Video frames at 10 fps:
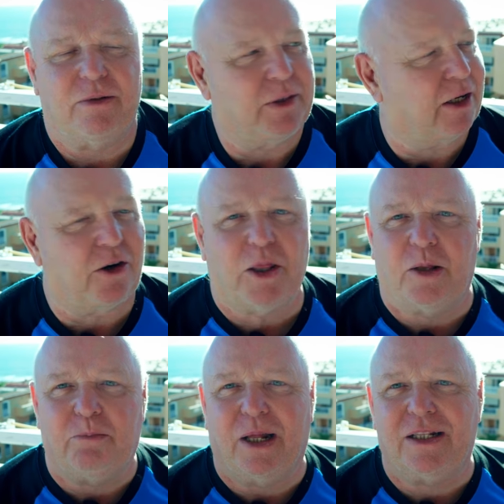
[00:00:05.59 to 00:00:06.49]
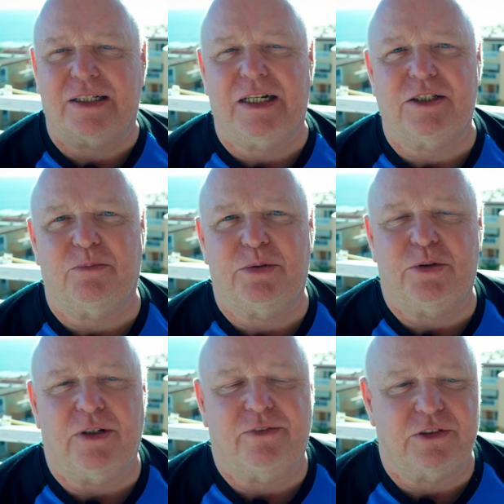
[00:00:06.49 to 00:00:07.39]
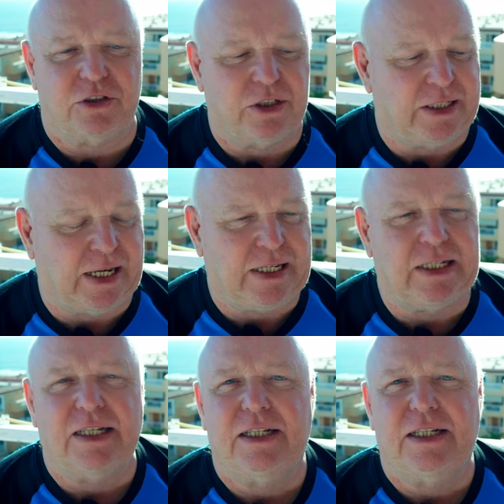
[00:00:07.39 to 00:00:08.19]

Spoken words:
I'm here on the balcony. It's a beautiful sunny day.